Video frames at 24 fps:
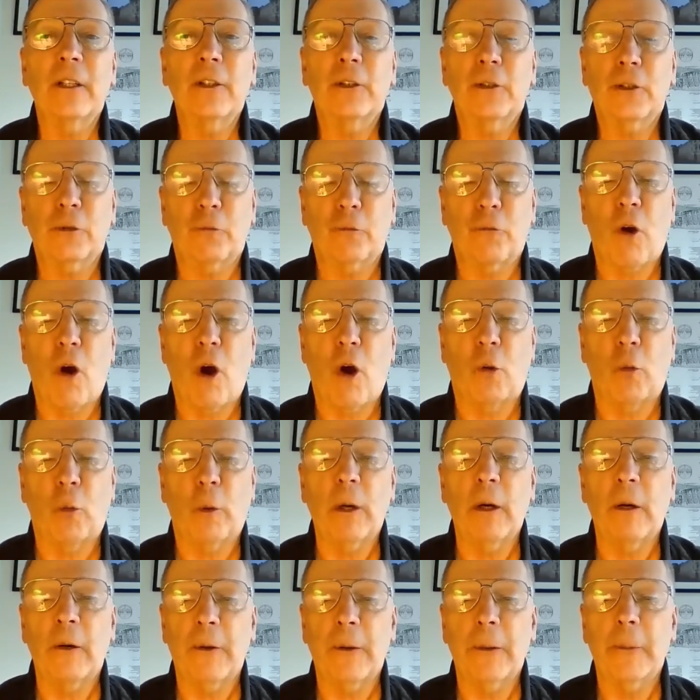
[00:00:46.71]
the wrong
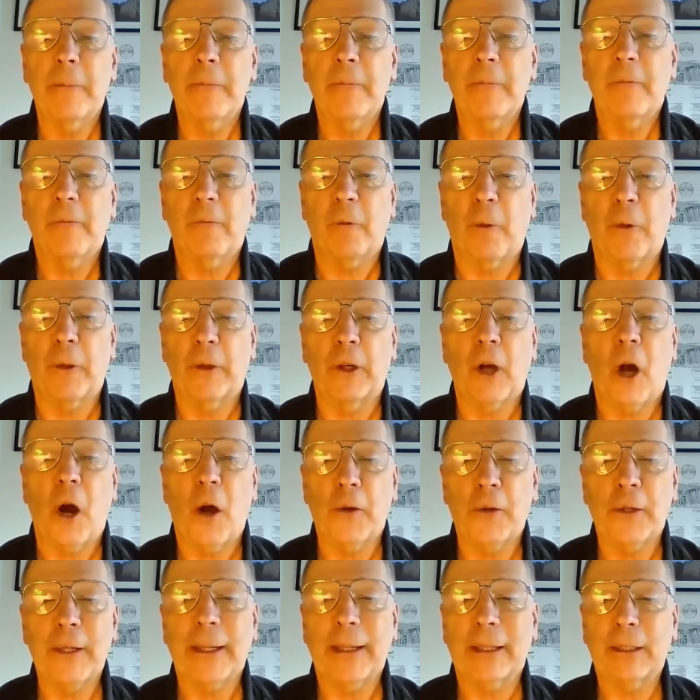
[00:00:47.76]
word for the
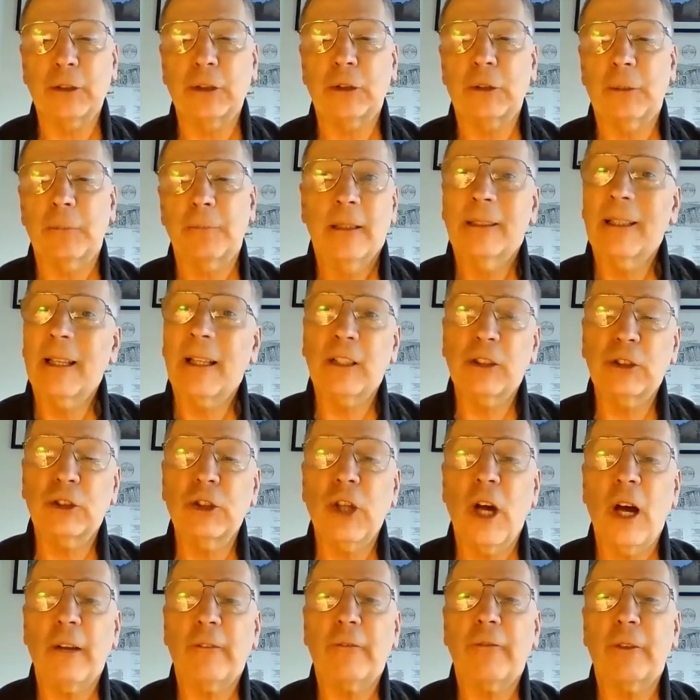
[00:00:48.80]
context. Let us
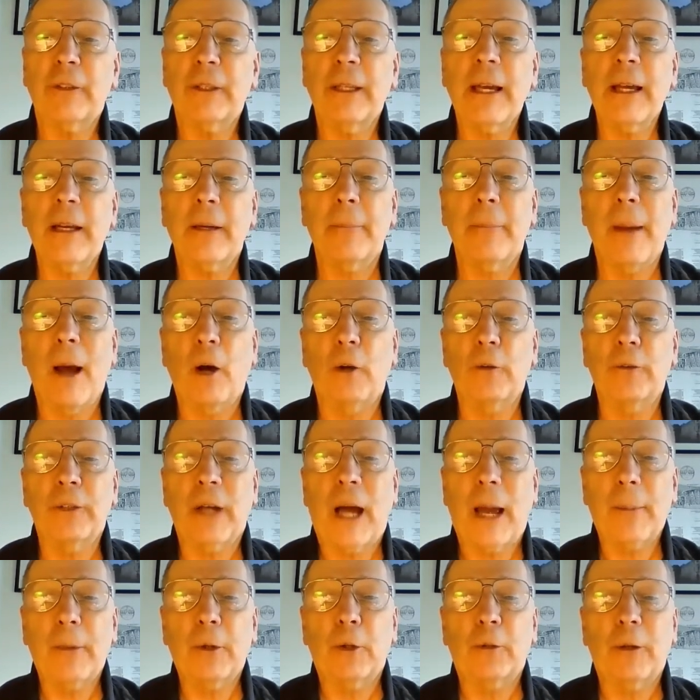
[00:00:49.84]
not forget about
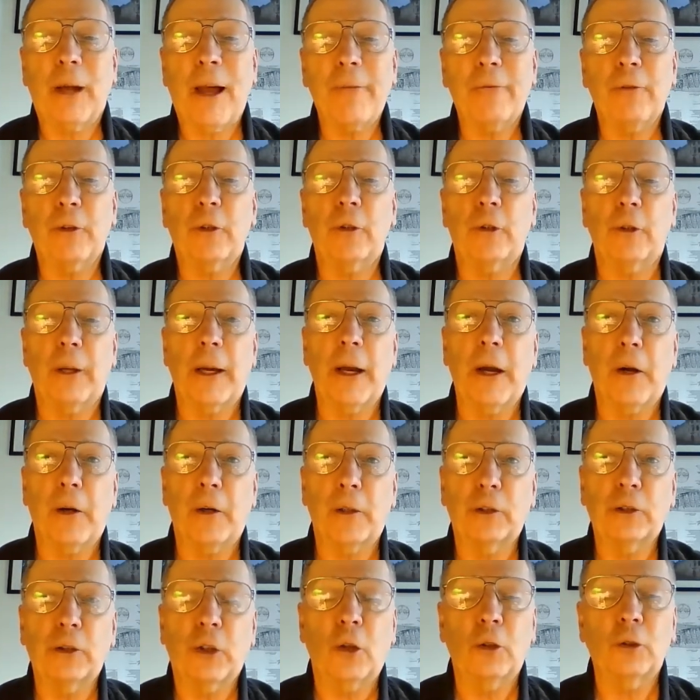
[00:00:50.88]
typographical
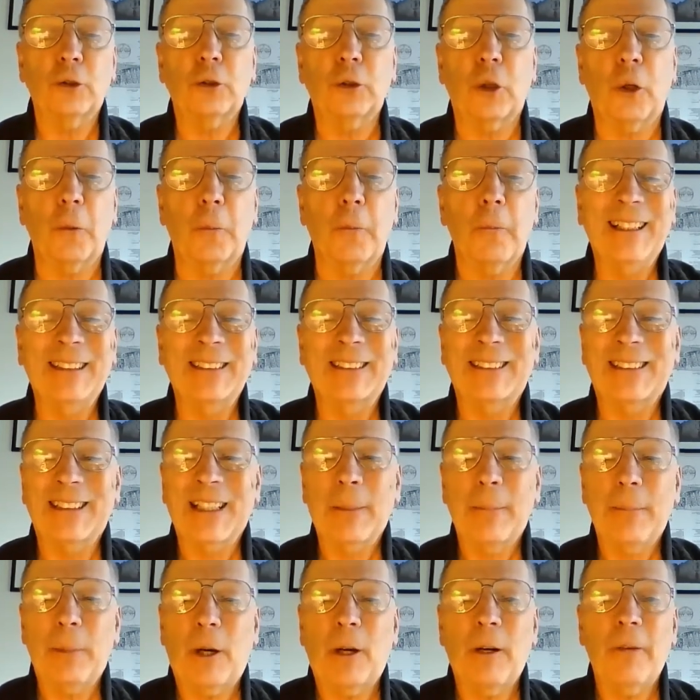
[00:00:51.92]
errors also. A
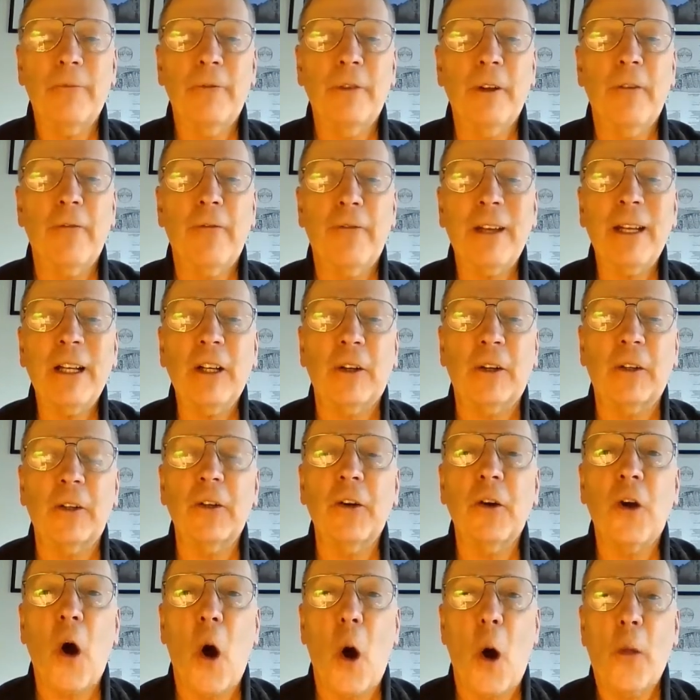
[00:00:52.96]
slip of the finger
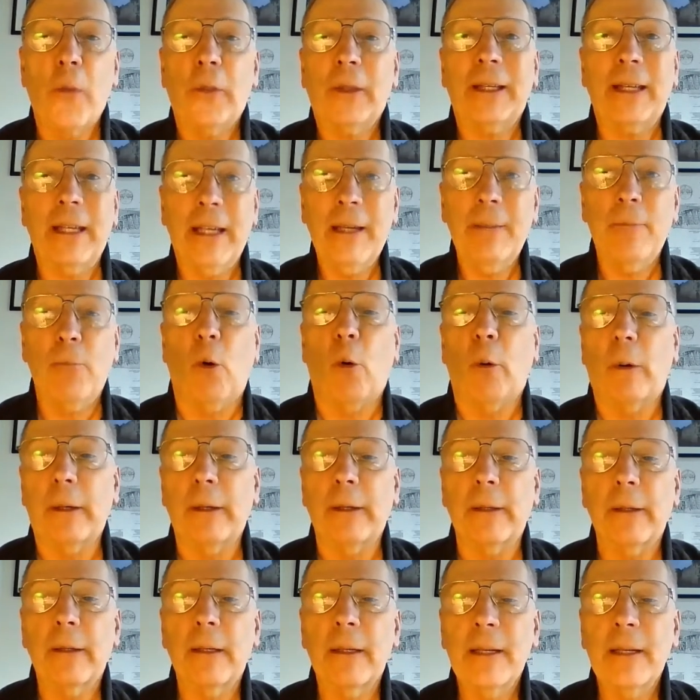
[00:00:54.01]
on the keyboard